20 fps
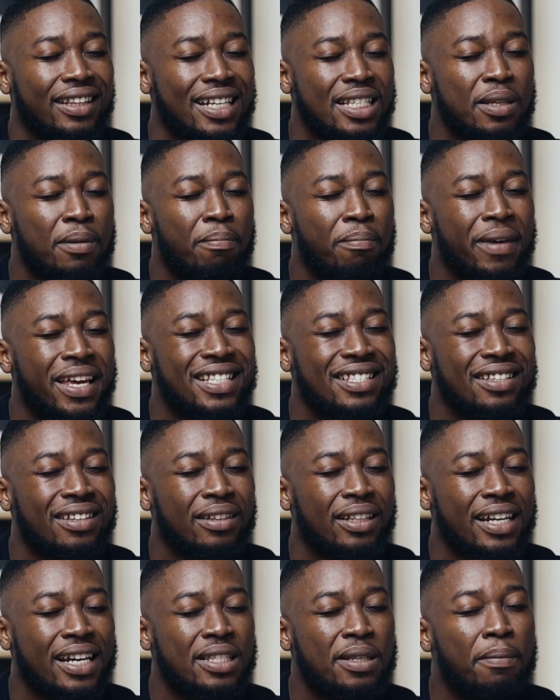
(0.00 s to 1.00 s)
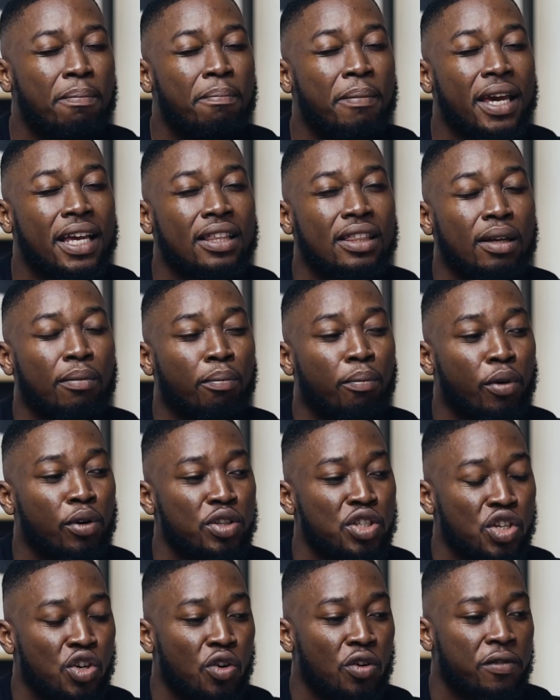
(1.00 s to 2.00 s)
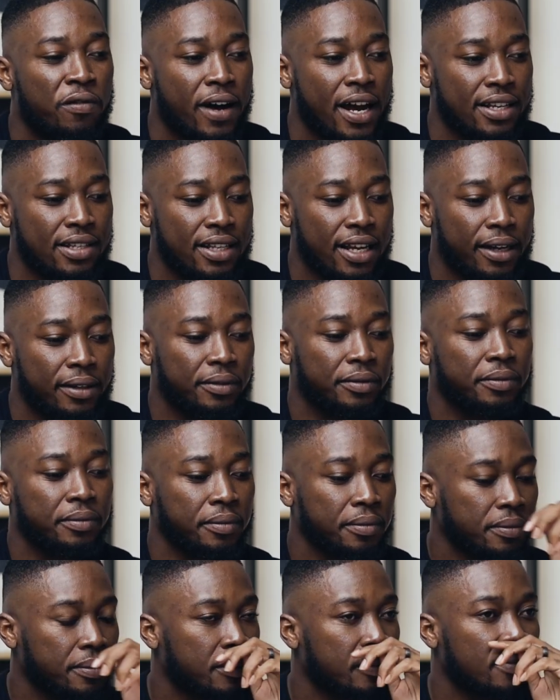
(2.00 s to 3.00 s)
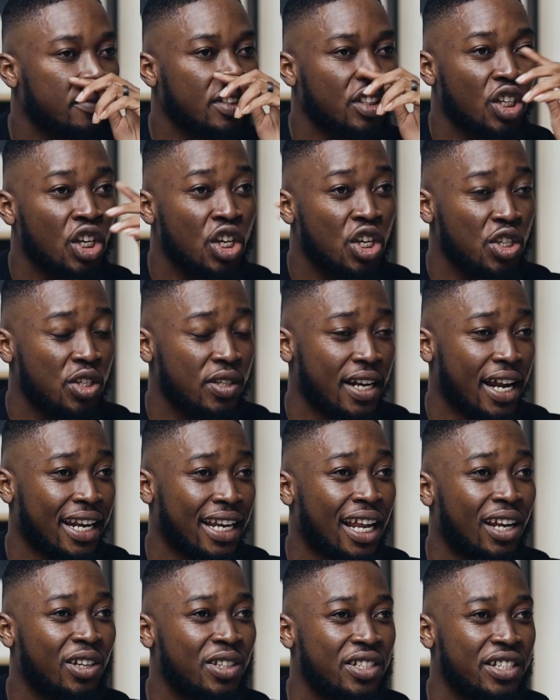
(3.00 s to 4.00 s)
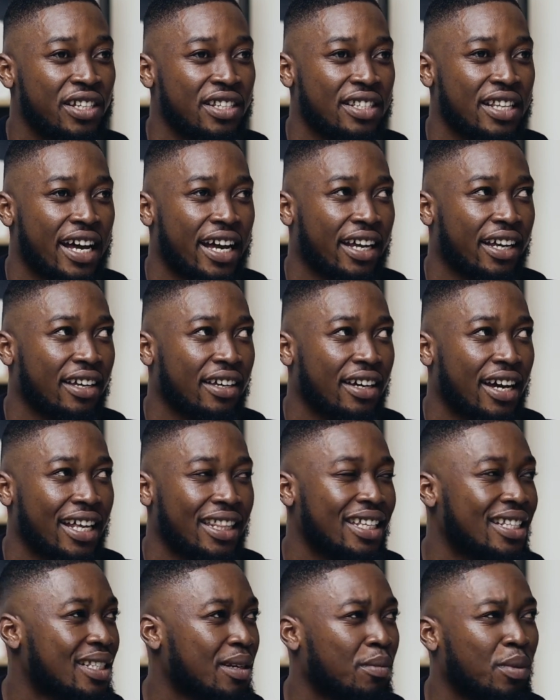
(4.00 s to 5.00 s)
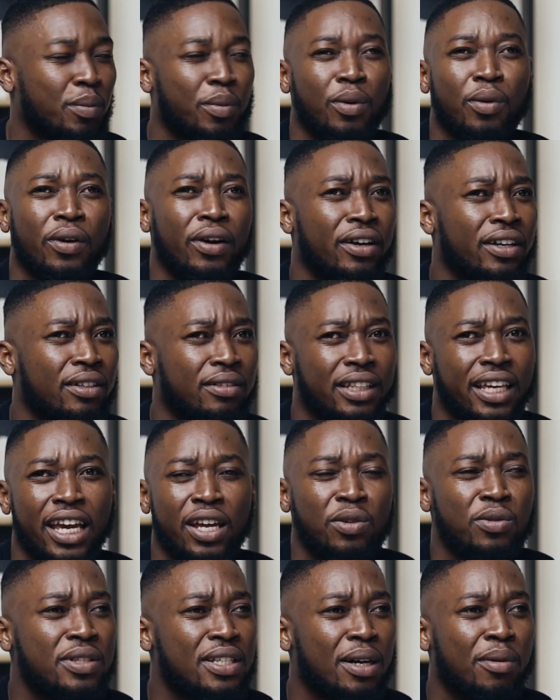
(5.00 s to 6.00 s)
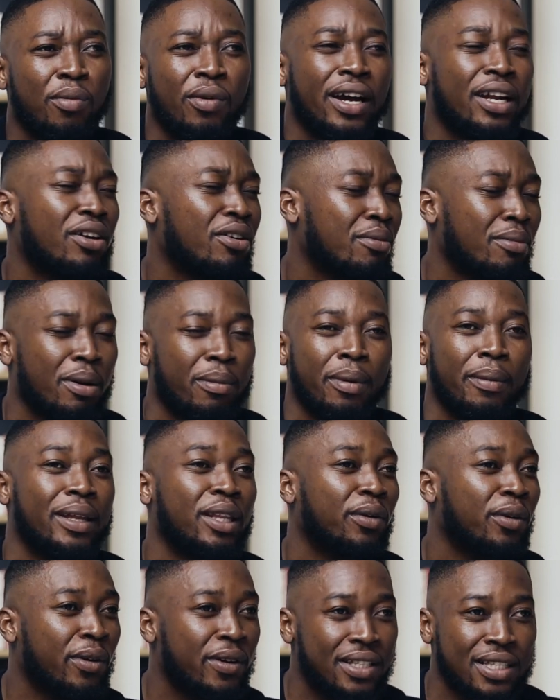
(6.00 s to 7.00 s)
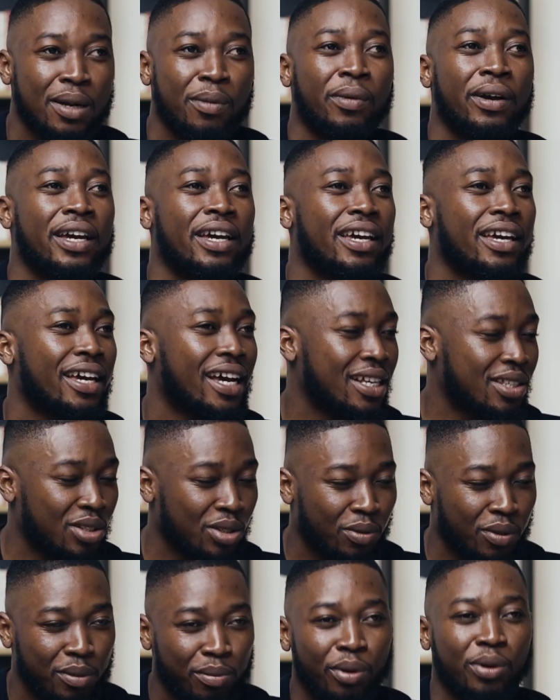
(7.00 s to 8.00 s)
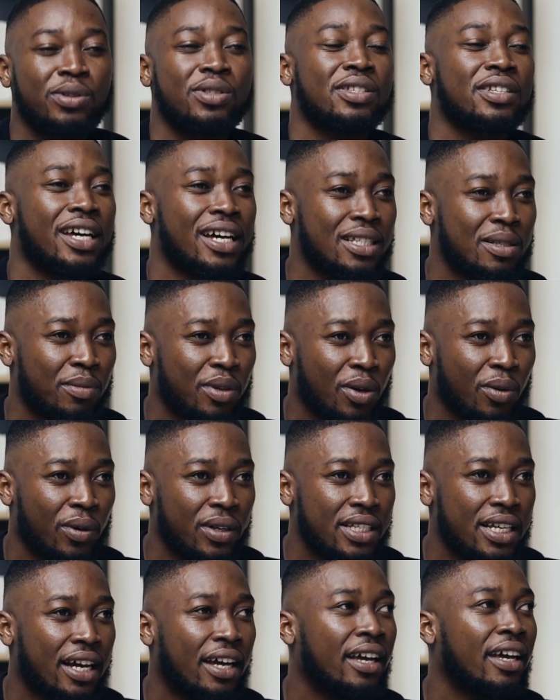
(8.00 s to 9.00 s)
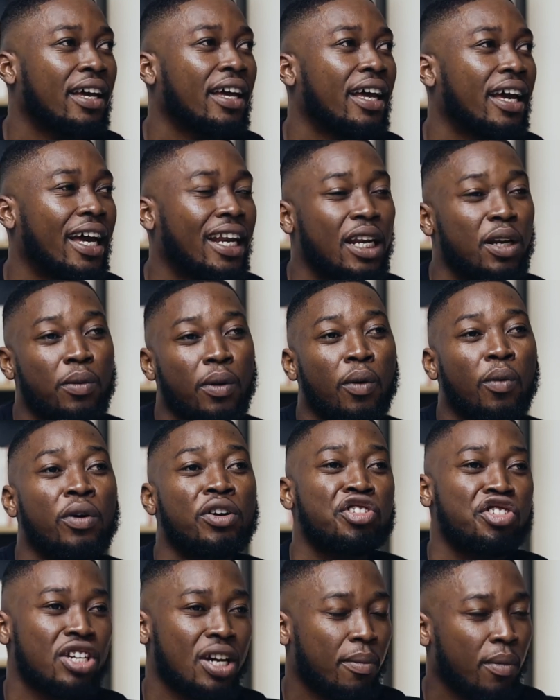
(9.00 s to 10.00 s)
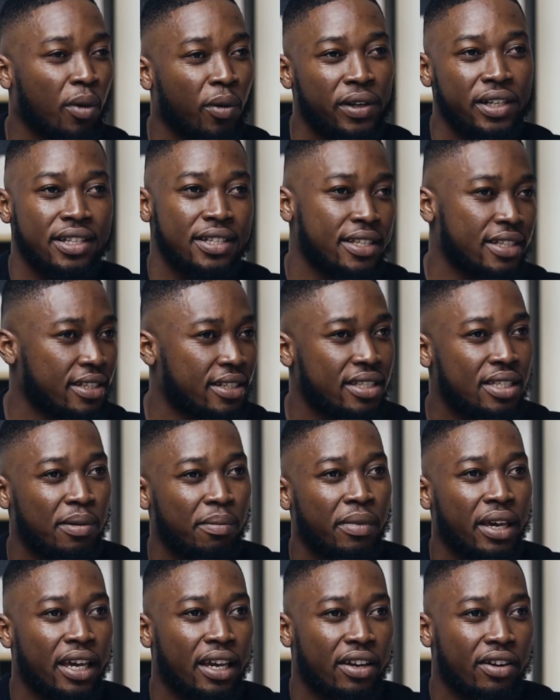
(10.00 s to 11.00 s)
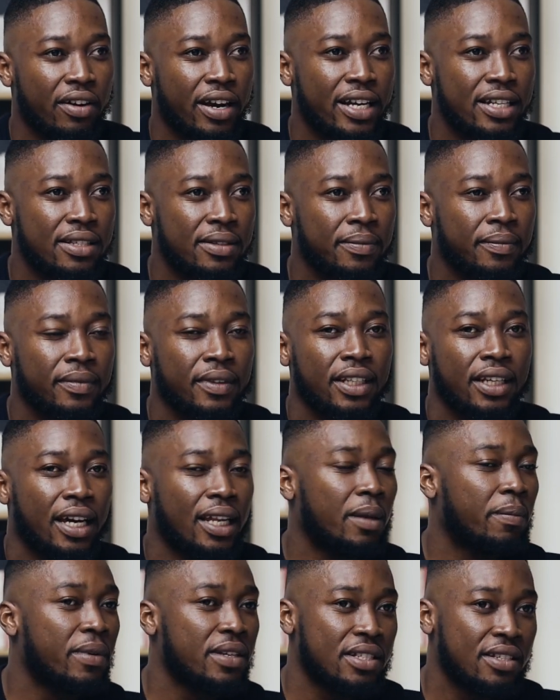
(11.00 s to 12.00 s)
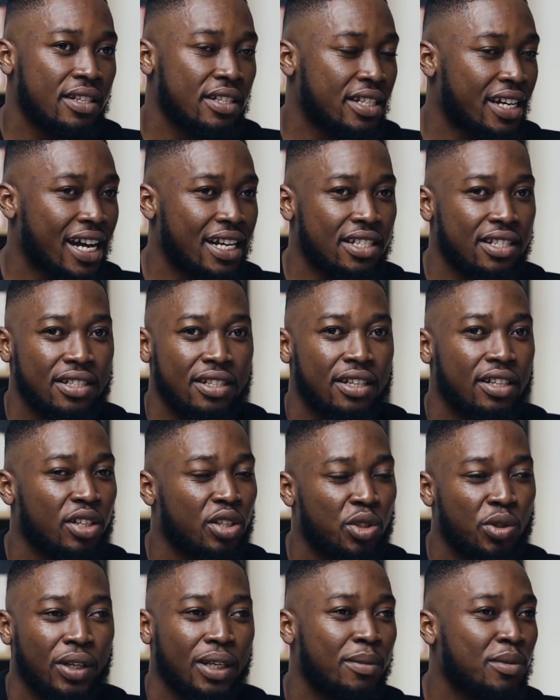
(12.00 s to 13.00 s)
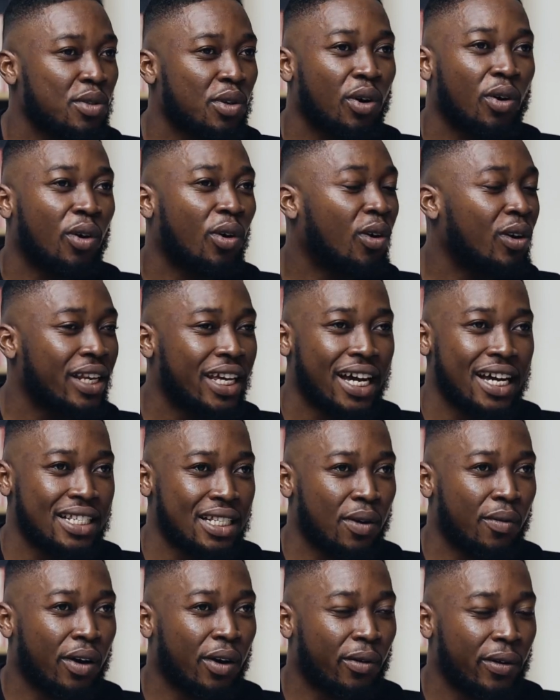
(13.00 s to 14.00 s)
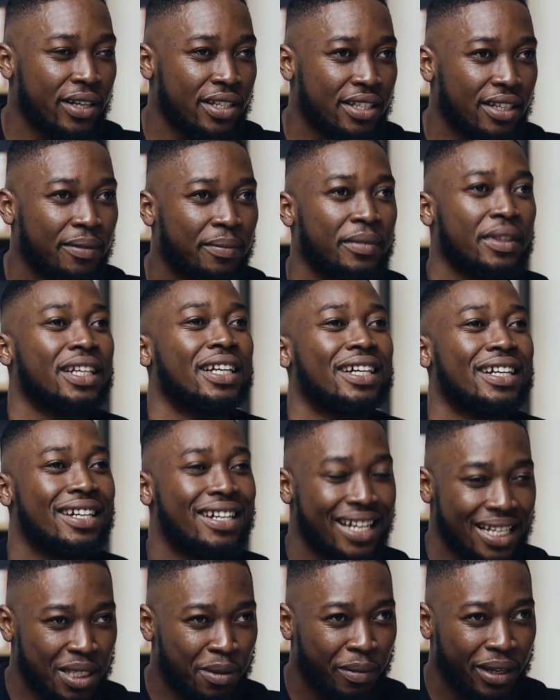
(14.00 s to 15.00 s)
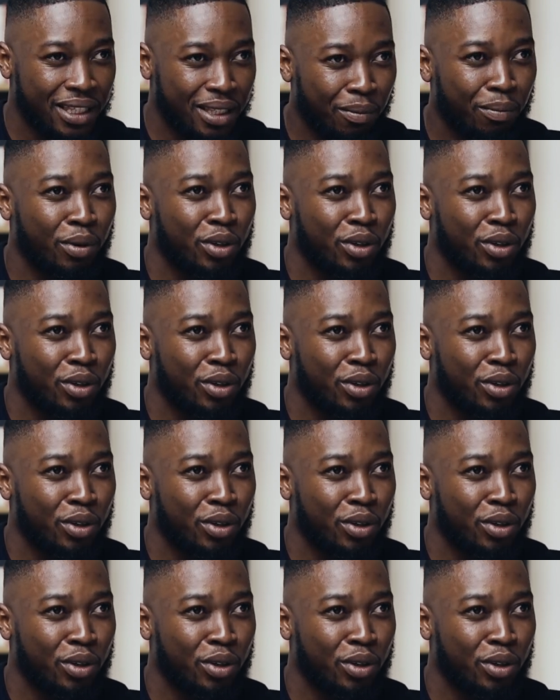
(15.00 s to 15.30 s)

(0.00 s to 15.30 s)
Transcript: does it make the boat go faster? So the analogy is like, I think some people were in a canoe somewhere, I don't remember, but they were going somewhere, it has to do with boat, it has to be on water. And then they were wondering about what decisions to make, right? And the person in charge told them to only answer one question. Does it make the